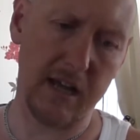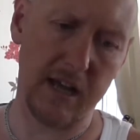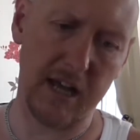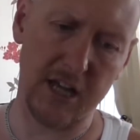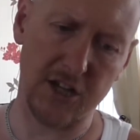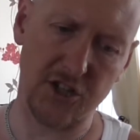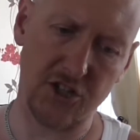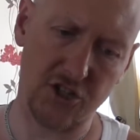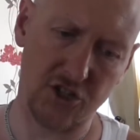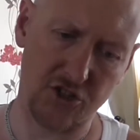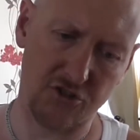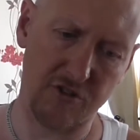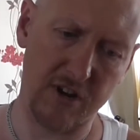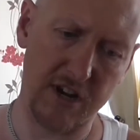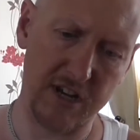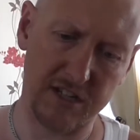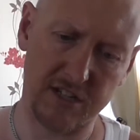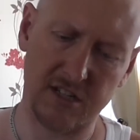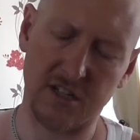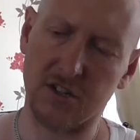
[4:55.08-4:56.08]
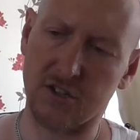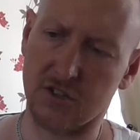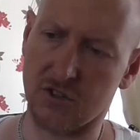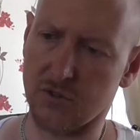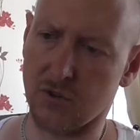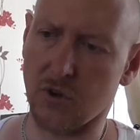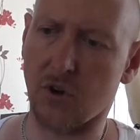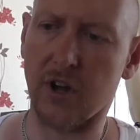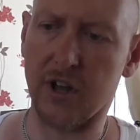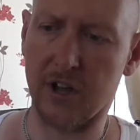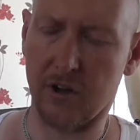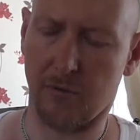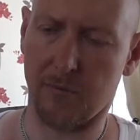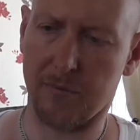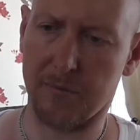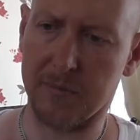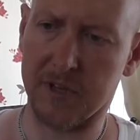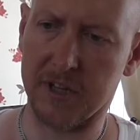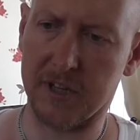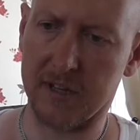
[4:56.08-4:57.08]
and stress do not
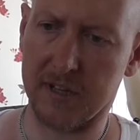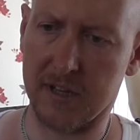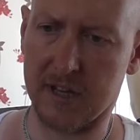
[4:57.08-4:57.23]
help me.